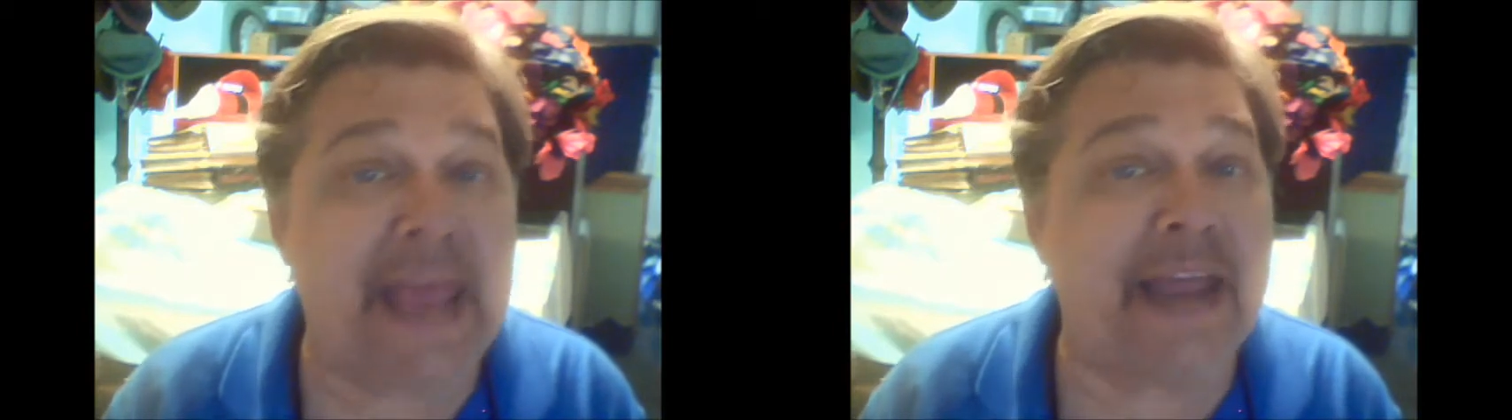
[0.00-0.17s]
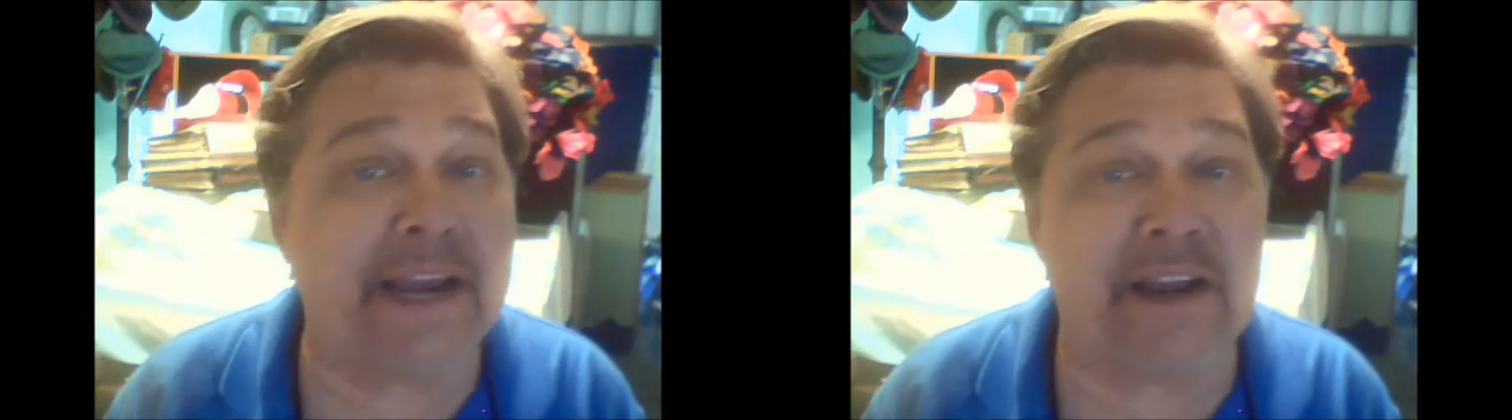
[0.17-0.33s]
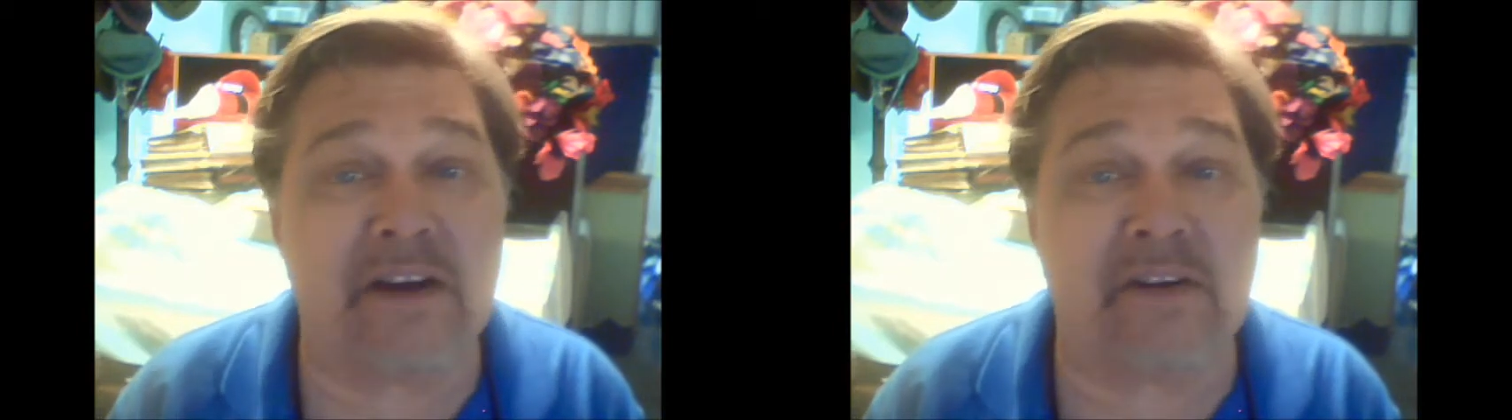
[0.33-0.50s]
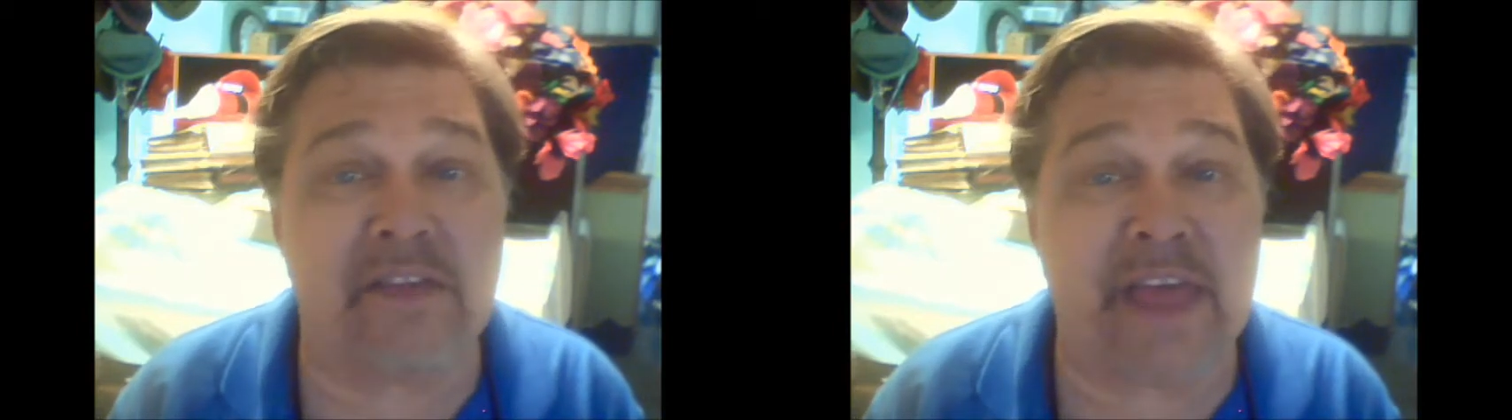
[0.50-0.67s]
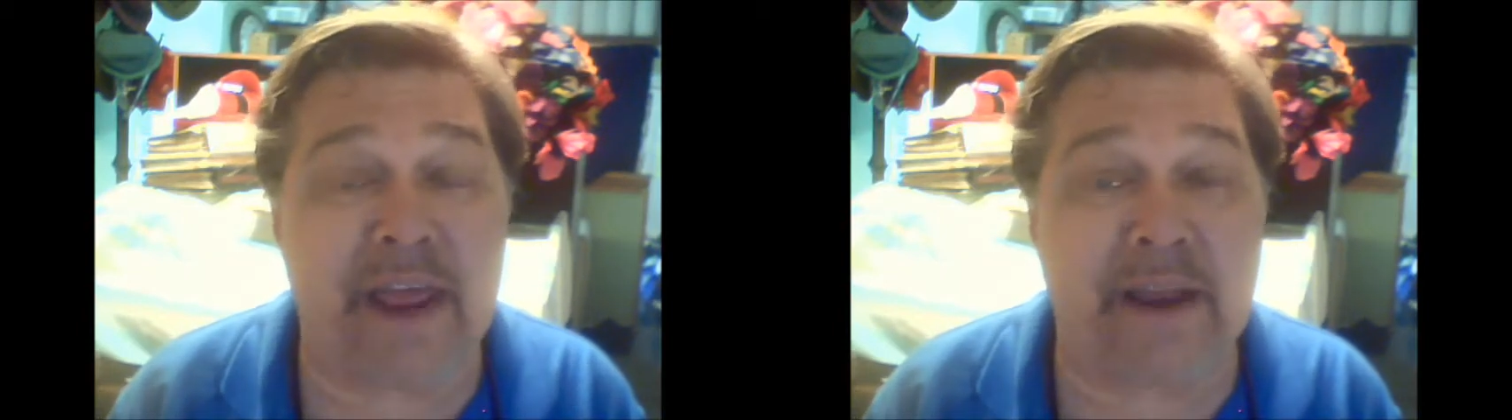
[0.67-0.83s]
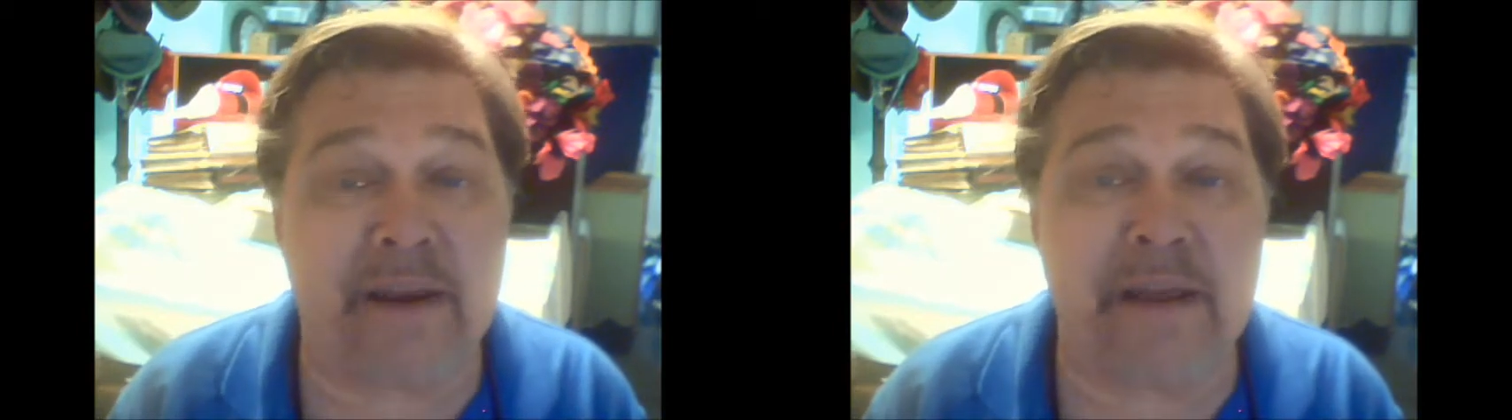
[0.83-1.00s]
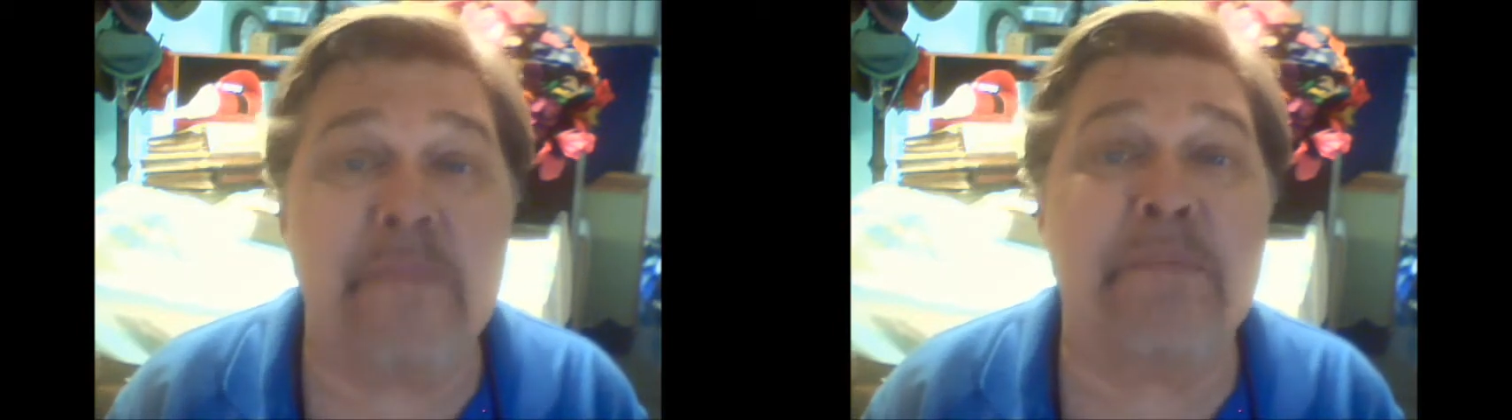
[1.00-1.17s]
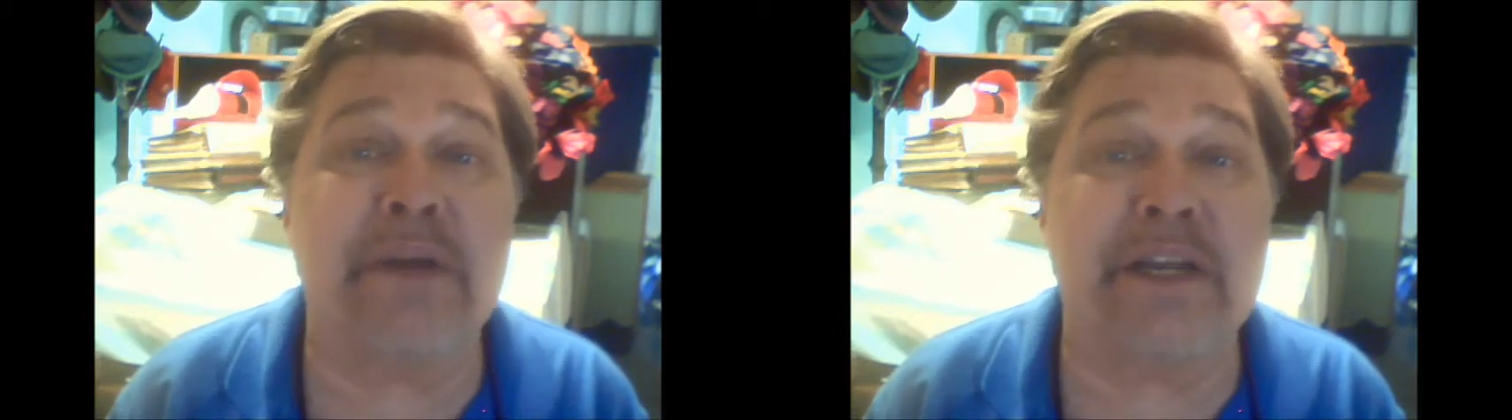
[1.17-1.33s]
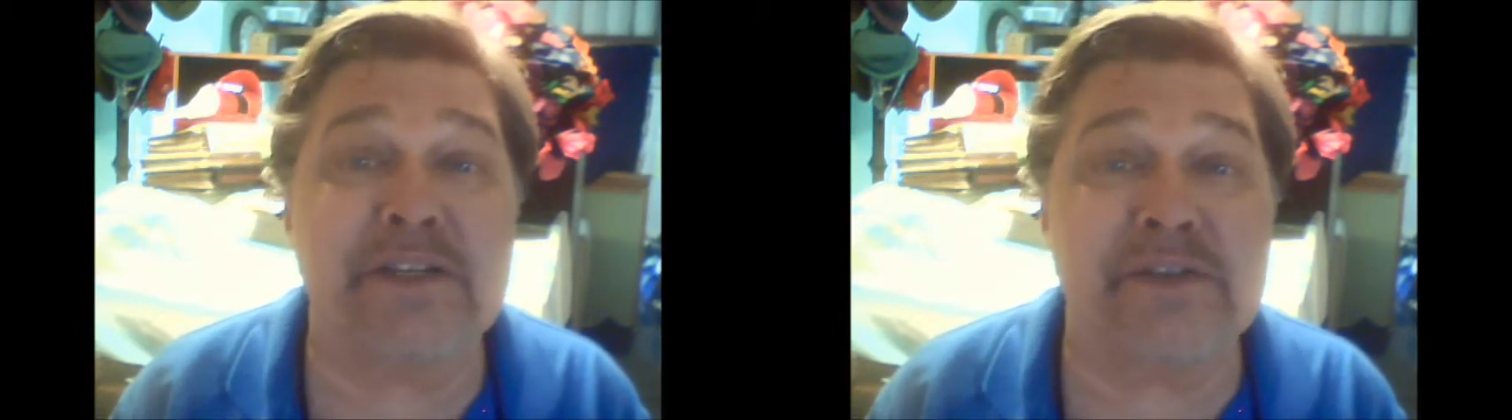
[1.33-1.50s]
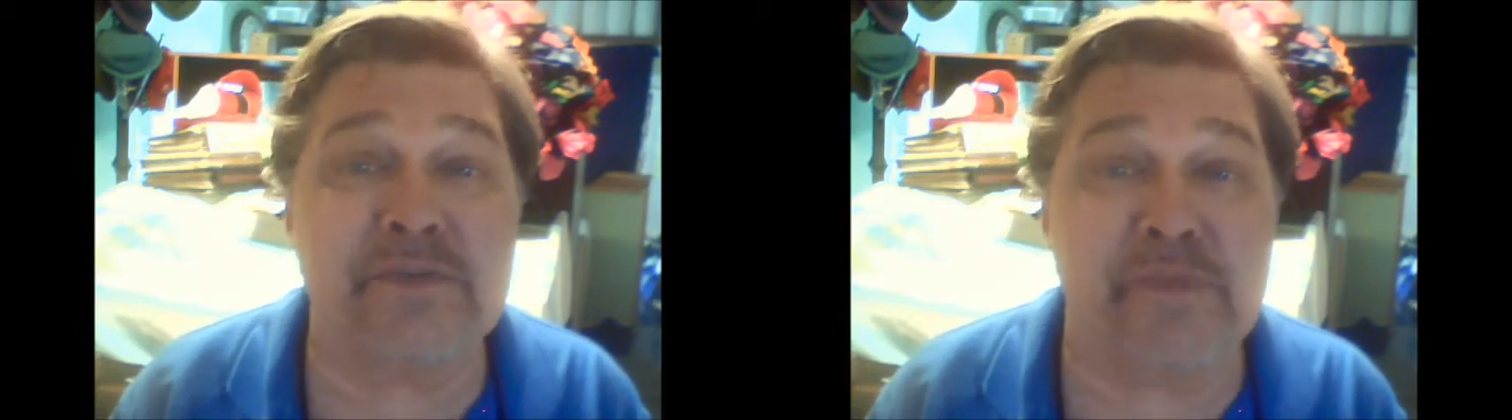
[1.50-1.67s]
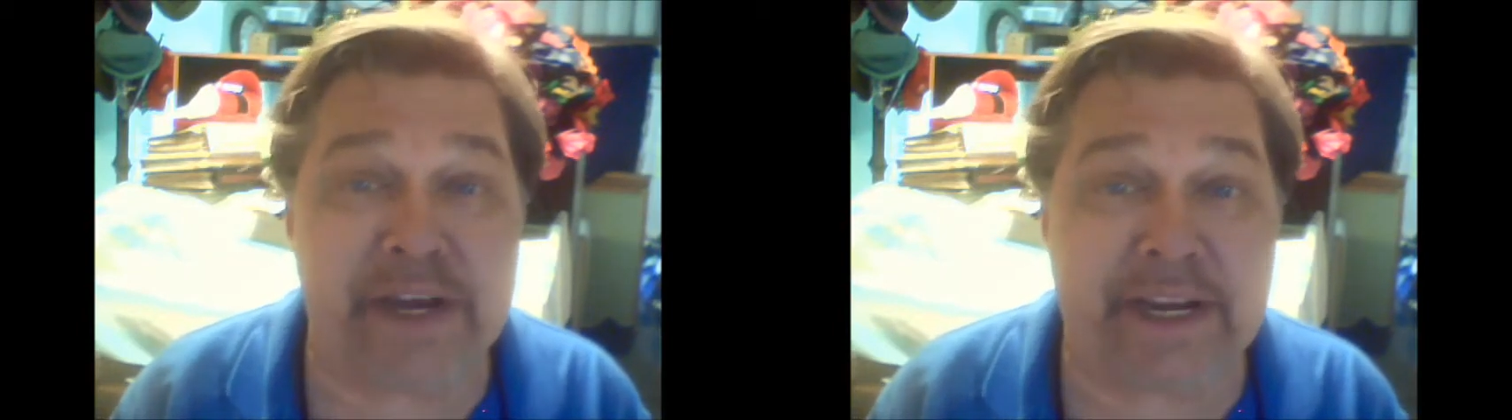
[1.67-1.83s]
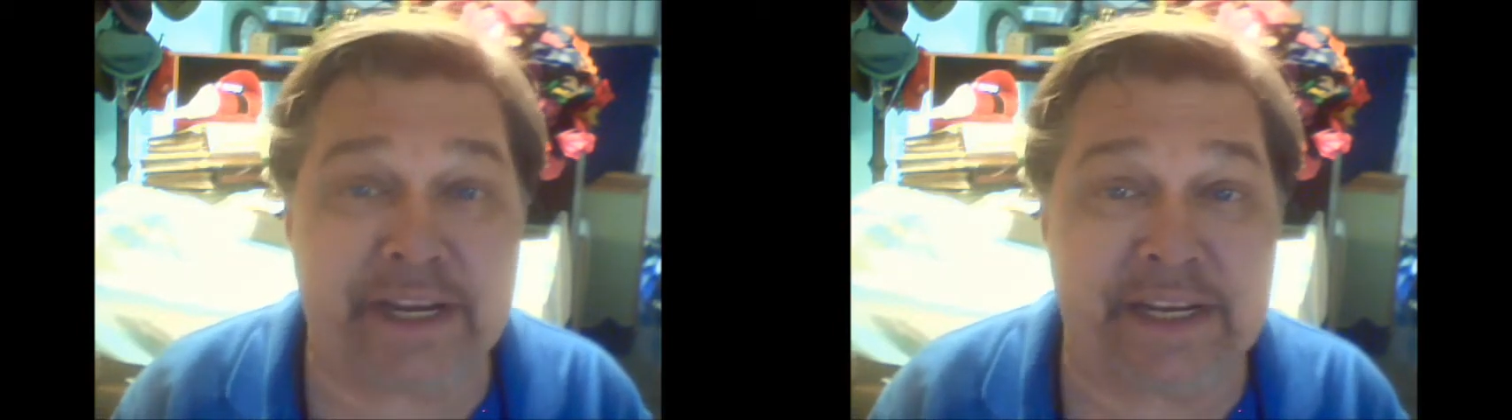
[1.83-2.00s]
And not only that, but his
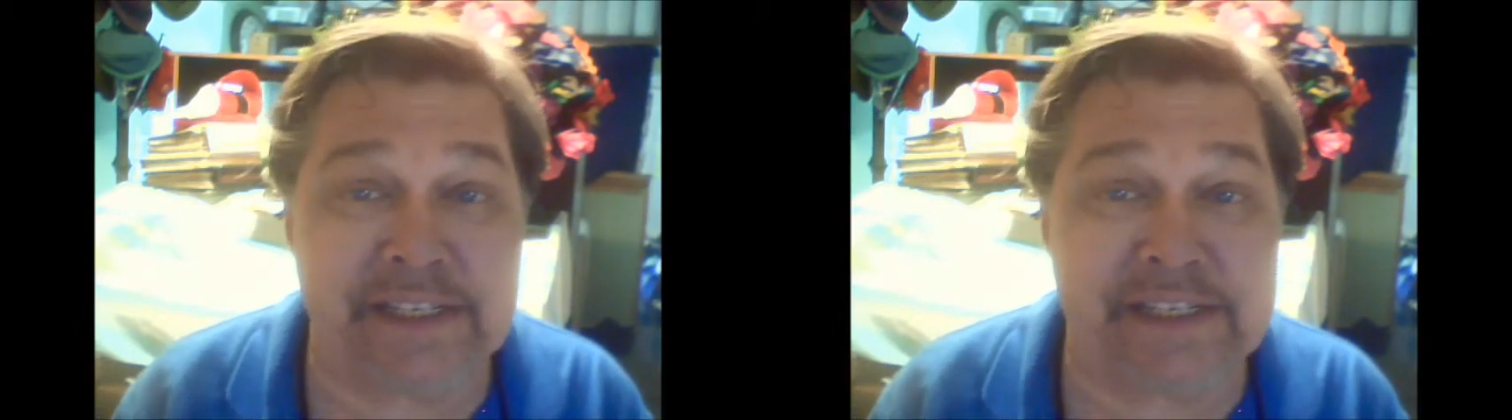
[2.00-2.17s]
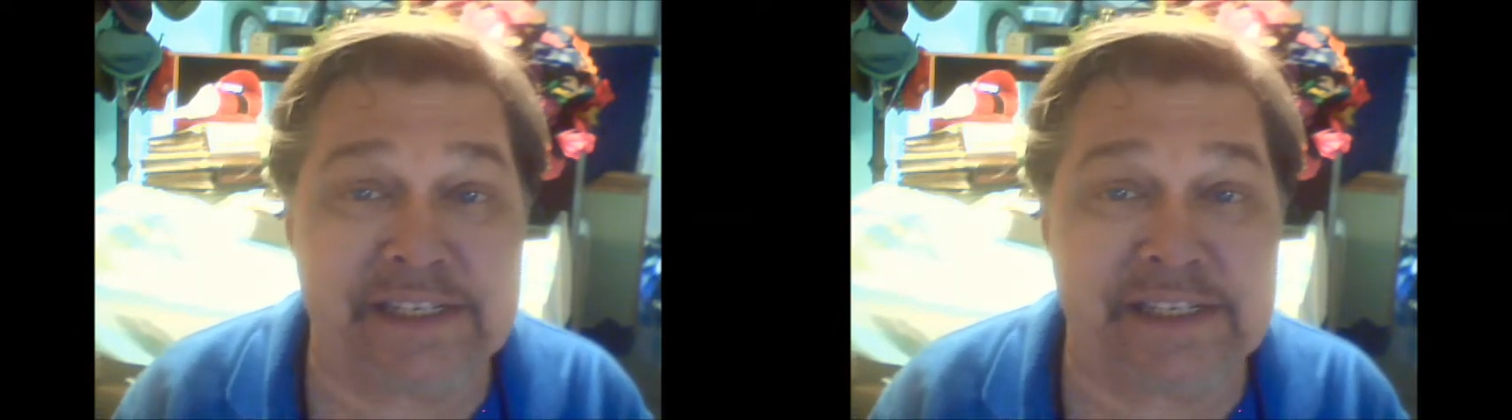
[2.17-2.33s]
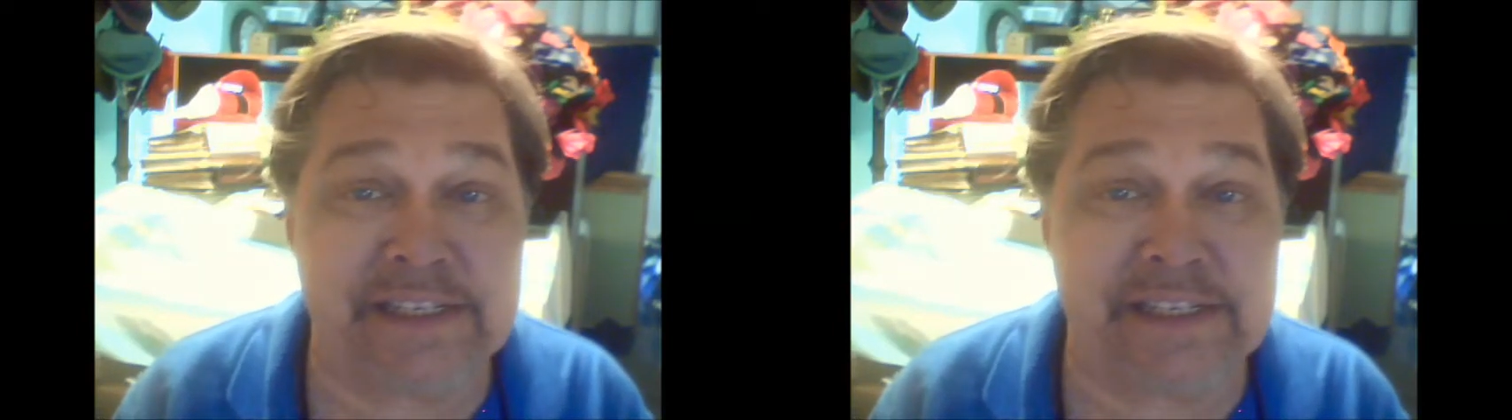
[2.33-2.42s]
rings